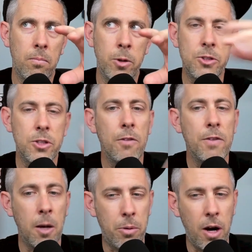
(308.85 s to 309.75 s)

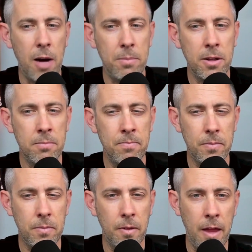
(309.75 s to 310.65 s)
solving a problem
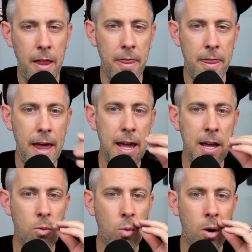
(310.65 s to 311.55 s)
that
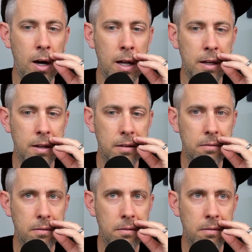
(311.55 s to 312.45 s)
they want
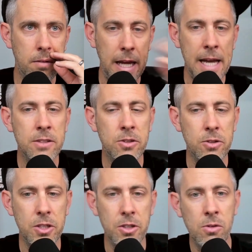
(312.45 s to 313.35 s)
the answer
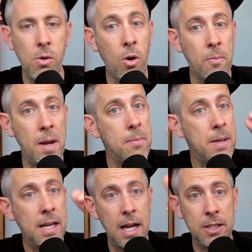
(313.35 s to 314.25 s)
to, or
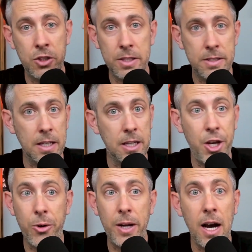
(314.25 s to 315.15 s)
maybe it's just
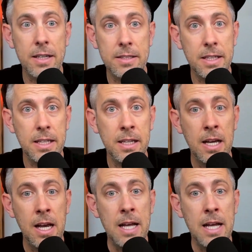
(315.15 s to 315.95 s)
curiosity.